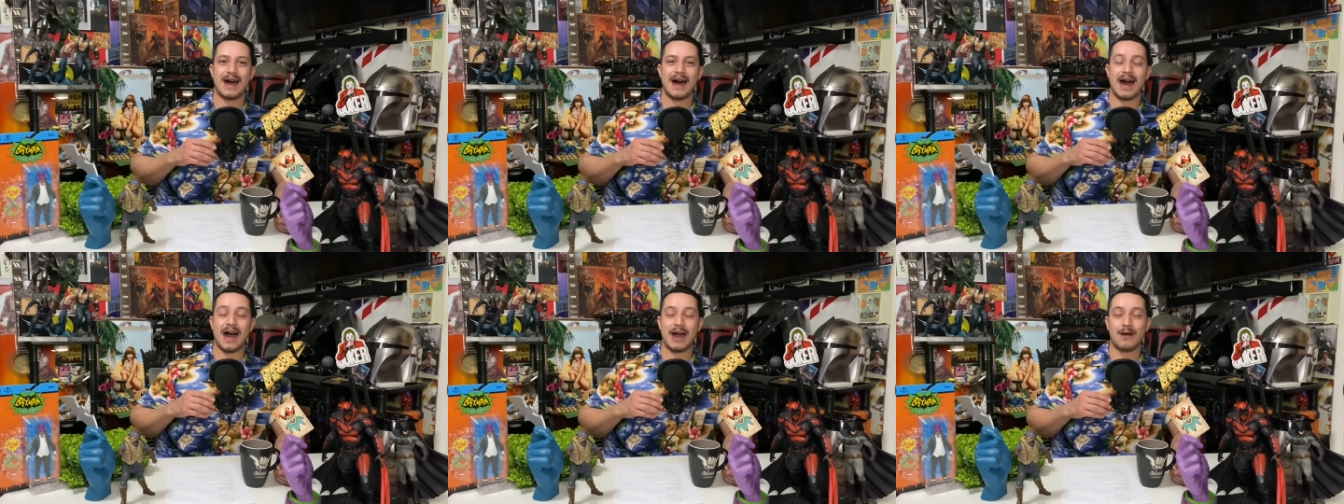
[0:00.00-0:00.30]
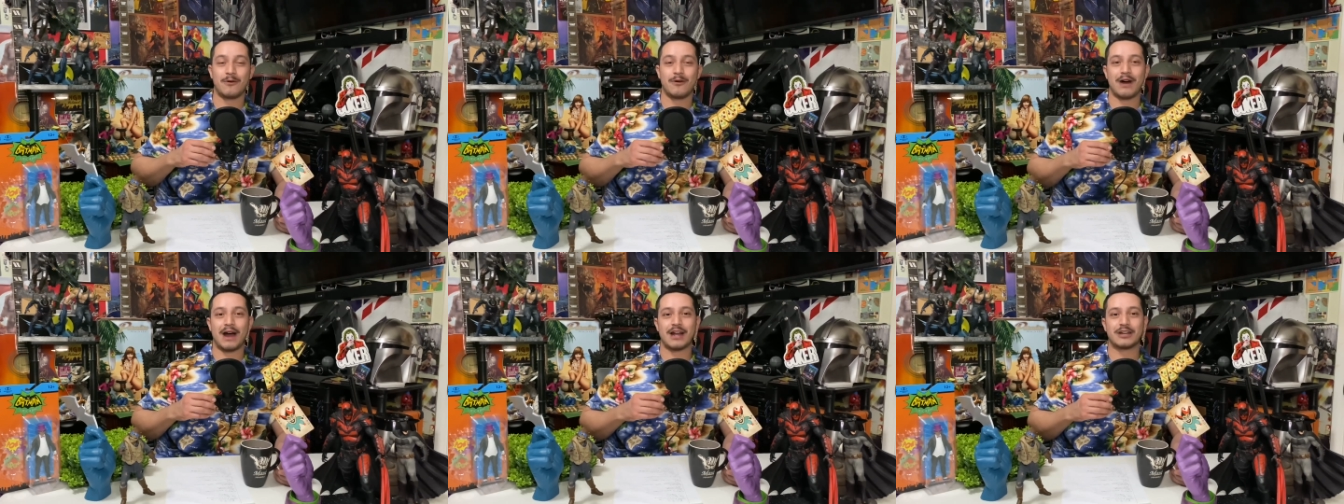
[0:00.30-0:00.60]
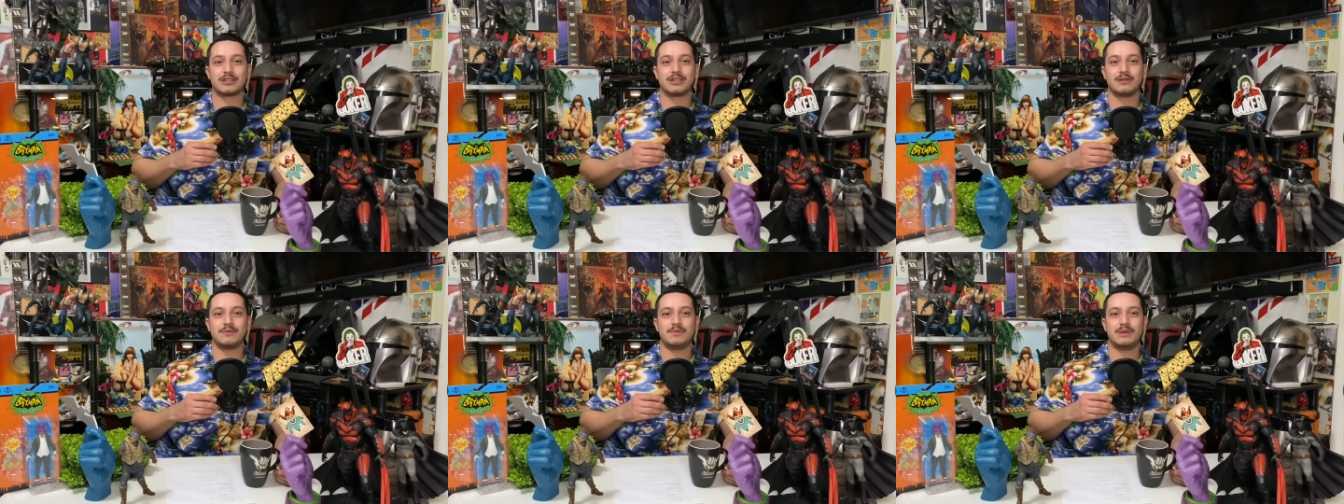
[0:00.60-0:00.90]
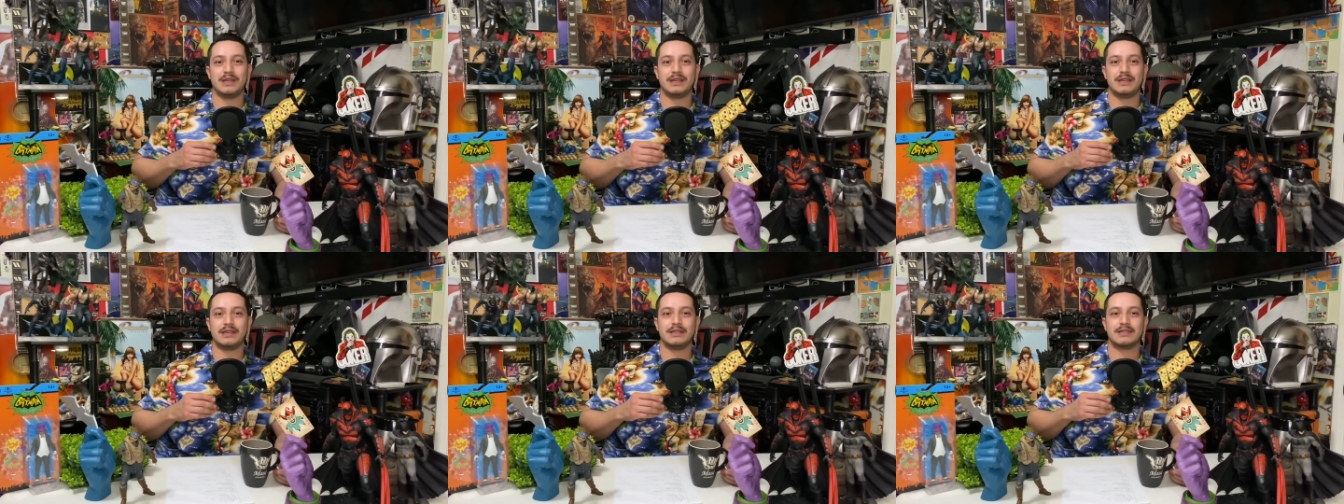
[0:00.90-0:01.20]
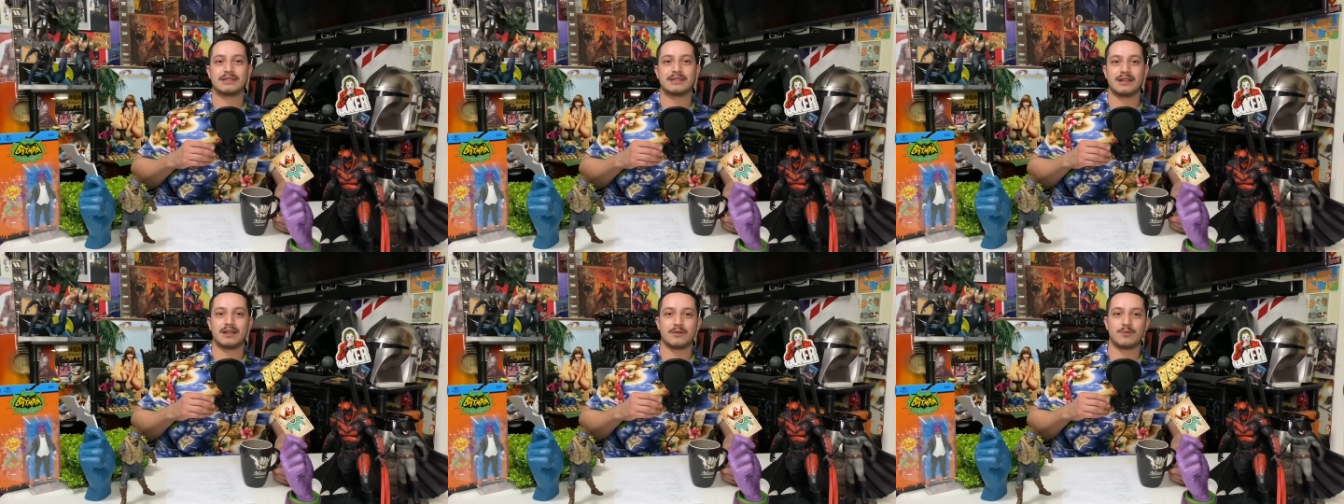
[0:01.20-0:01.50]
I will actually be
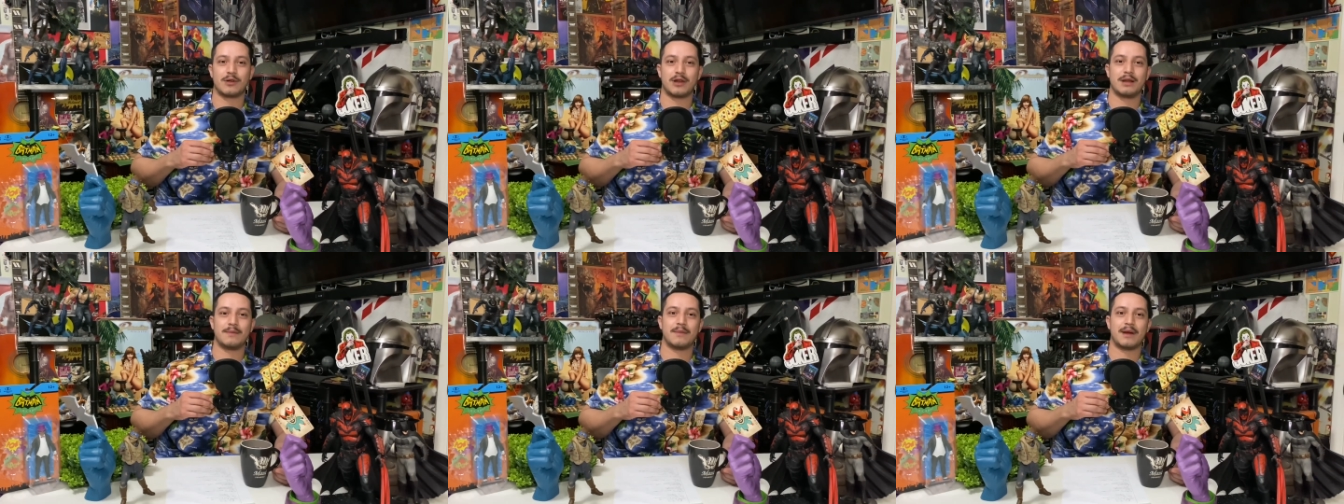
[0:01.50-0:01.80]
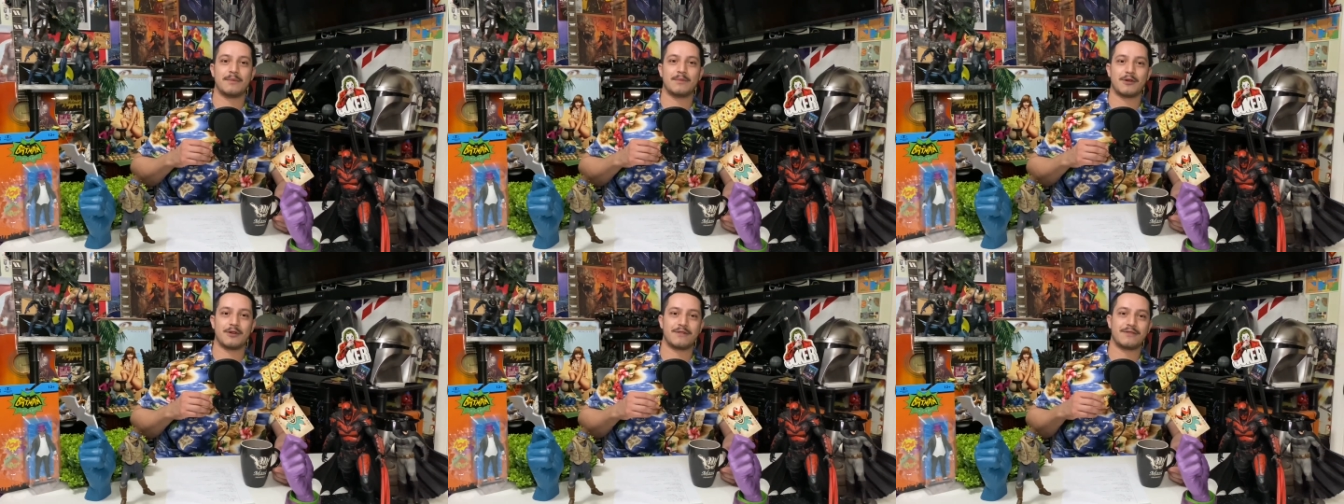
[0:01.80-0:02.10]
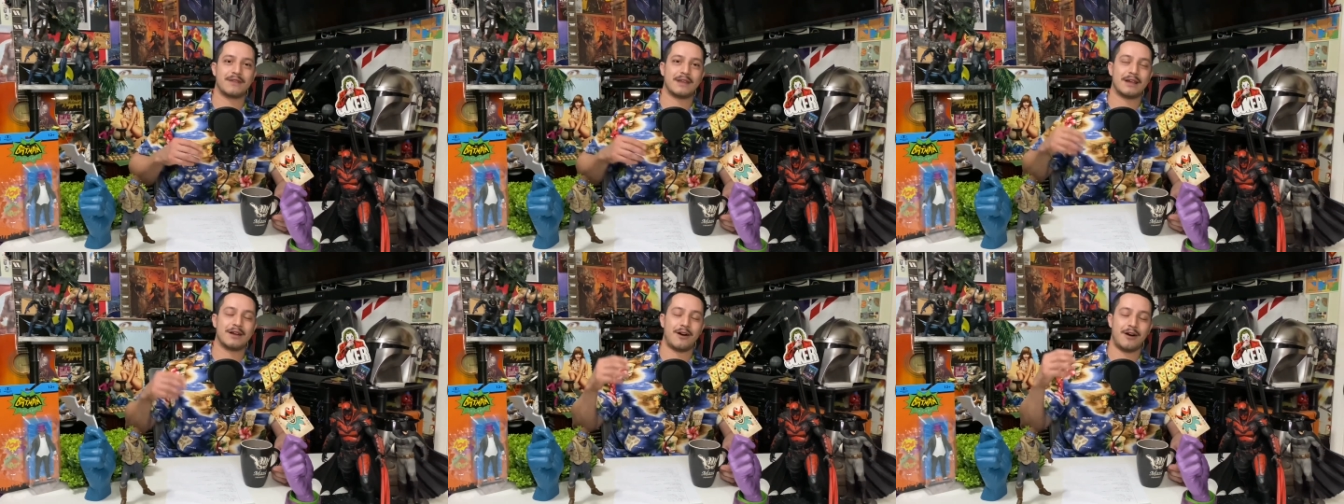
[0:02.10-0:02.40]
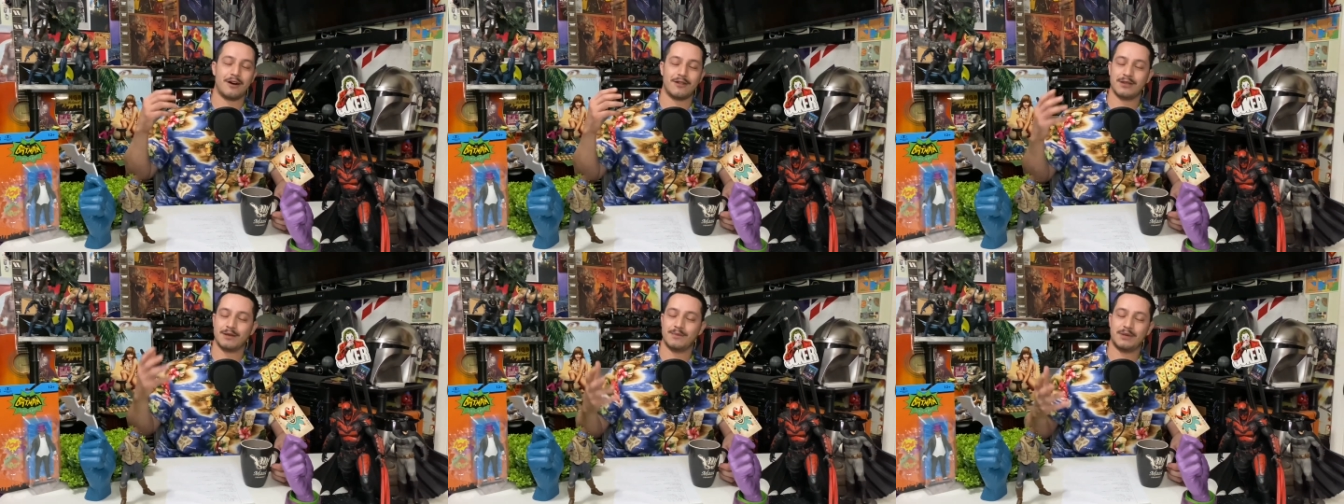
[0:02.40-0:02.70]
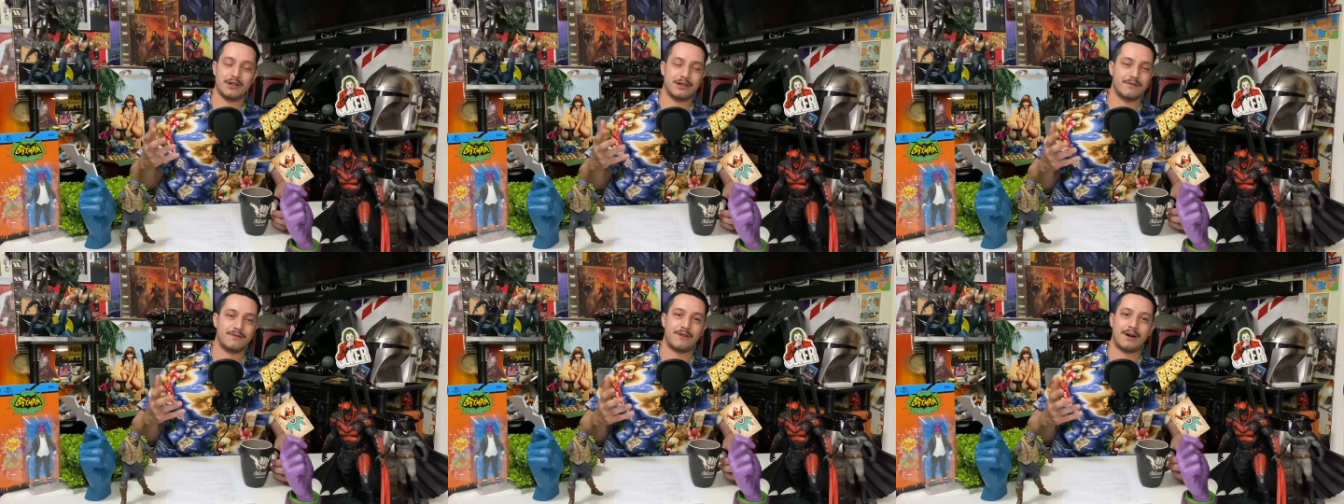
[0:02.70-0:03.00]
celebrating my birthday on the
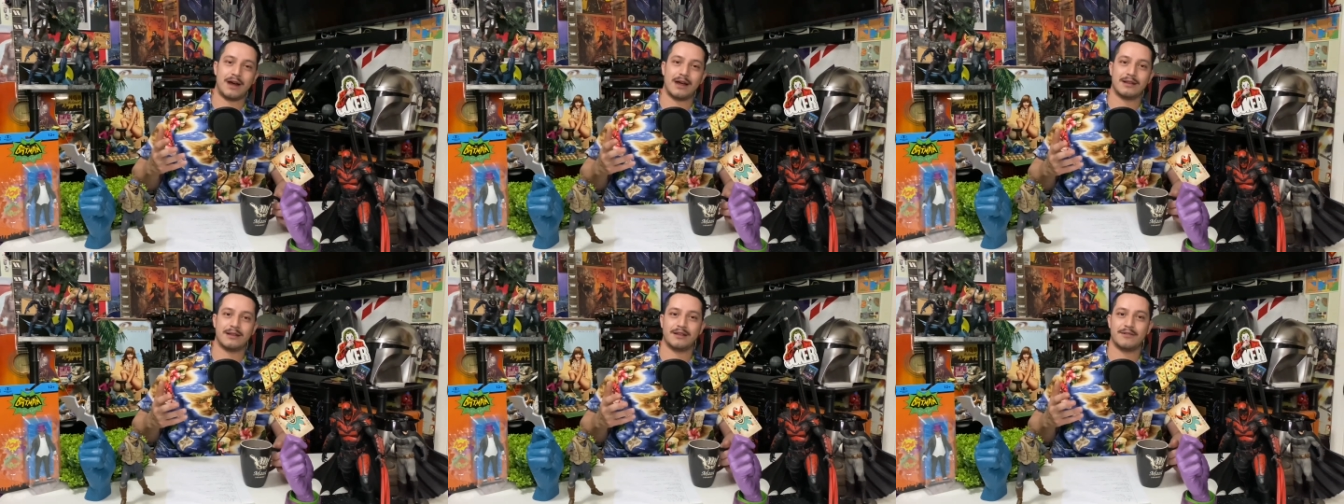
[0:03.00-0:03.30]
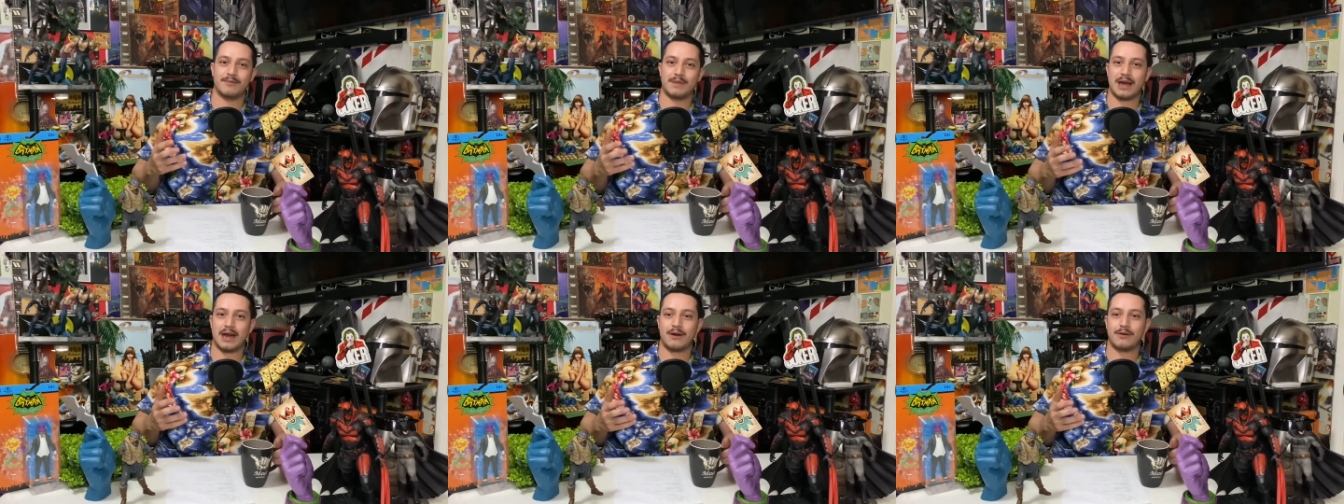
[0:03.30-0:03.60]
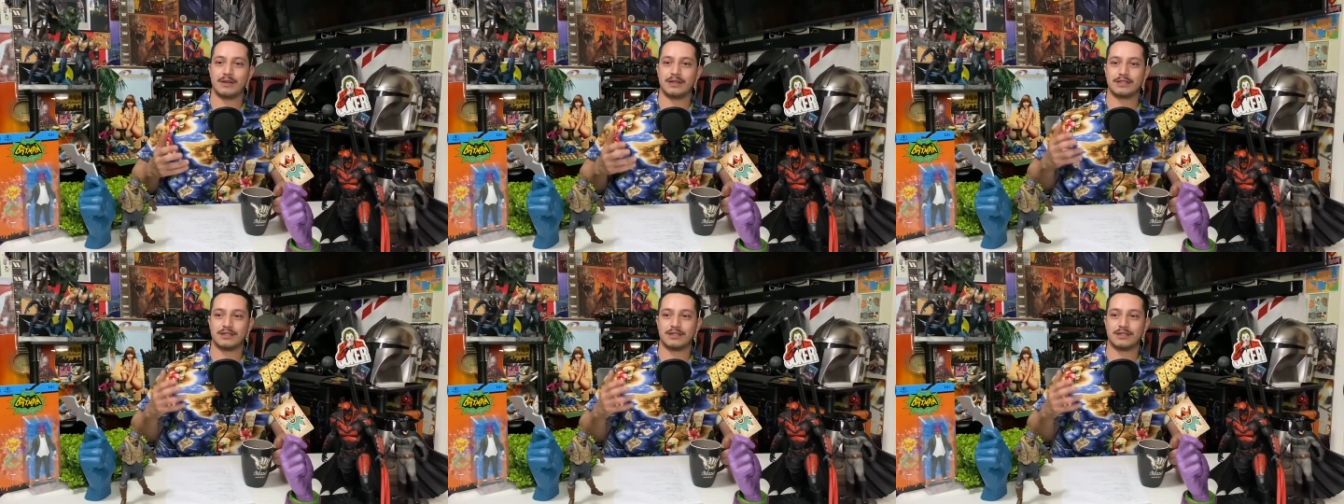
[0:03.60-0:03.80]
beautiful island of Maui,